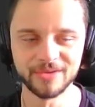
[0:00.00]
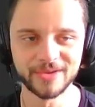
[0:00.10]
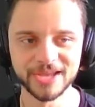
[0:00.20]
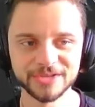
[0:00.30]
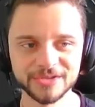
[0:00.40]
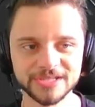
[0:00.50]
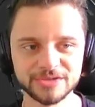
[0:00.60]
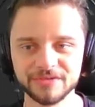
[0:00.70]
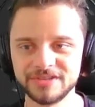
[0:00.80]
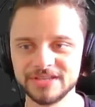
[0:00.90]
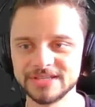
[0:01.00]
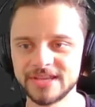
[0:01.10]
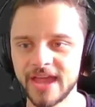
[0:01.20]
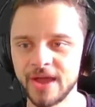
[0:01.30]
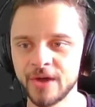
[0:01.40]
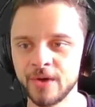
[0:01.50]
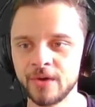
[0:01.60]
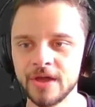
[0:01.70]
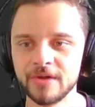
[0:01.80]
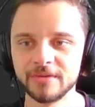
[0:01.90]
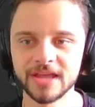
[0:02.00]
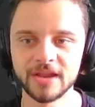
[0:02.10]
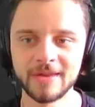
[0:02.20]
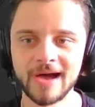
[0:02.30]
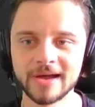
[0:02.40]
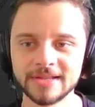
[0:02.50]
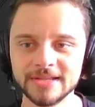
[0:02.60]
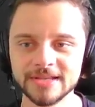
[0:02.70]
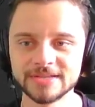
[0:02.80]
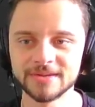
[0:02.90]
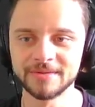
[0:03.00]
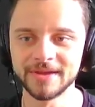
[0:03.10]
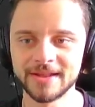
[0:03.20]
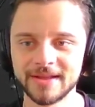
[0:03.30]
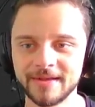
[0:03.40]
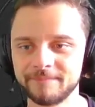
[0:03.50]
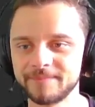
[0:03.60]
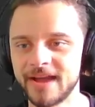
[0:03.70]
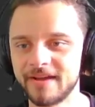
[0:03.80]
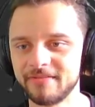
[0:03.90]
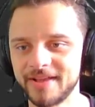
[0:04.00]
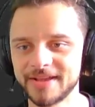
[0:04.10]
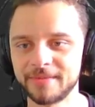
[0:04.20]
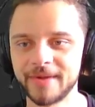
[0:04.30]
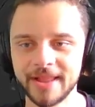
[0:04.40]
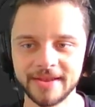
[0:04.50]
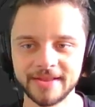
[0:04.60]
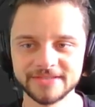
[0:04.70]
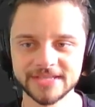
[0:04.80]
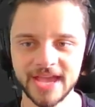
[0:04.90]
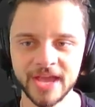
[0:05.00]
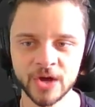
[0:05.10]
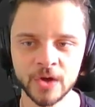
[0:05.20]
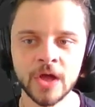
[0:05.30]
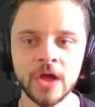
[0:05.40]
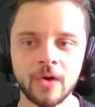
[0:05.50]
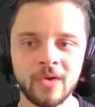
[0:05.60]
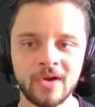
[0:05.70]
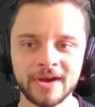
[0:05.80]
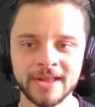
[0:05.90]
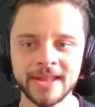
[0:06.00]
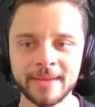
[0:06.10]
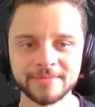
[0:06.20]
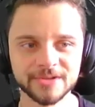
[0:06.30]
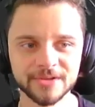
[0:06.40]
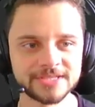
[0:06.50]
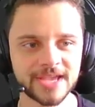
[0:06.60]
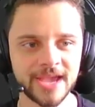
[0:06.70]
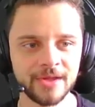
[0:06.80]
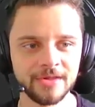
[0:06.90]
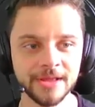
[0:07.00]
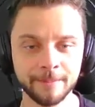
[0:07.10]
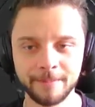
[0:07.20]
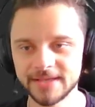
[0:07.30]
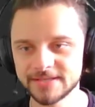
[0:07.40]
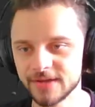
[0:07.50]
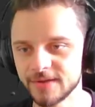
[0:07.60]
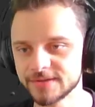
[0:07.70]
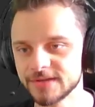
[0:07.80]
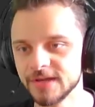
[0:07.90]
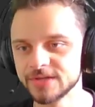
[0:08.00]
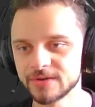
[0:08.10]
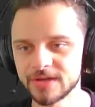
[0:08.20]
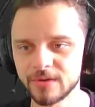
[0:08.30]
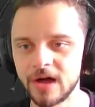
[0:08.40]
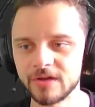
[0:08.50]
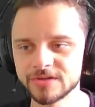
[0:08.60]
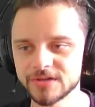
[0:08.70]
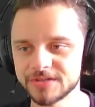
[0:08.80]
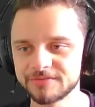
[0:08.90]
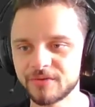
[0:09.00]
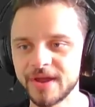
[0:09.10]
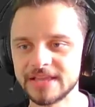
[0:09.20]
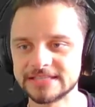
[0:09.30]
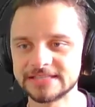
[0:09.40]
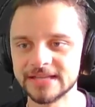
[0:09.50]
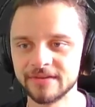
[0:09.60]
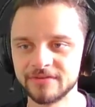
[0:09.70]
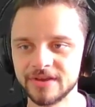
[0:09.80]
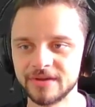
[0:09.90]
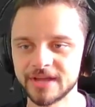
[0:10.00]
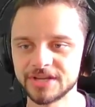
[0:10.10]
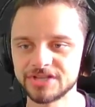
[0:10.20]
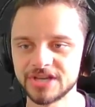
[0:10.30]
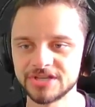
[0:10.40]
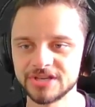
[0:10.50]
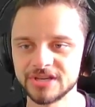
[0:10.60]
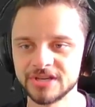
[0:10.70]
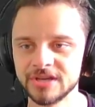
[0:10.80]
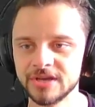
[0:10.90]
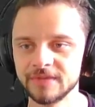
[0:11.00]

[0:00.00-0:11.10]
can do this with the scale. You can lock this, so you're gonna have like a relative scale or an absolute scale in pixels. So you can do all sorts of crazy stuff here. You can change the